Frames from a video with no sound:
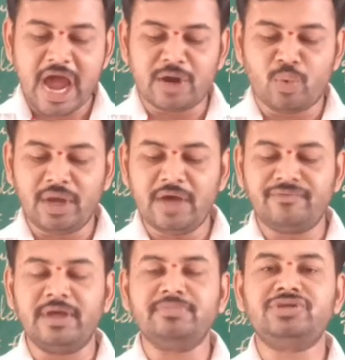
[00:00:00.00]
and one
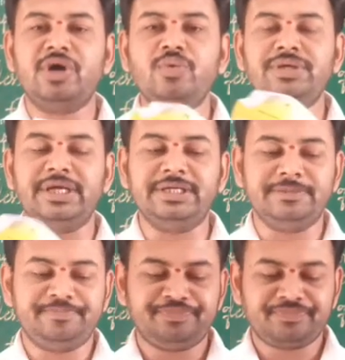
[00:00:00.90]
of them
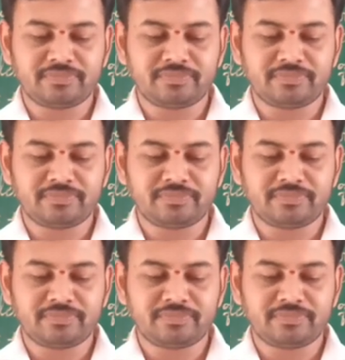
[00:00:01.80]
shouted,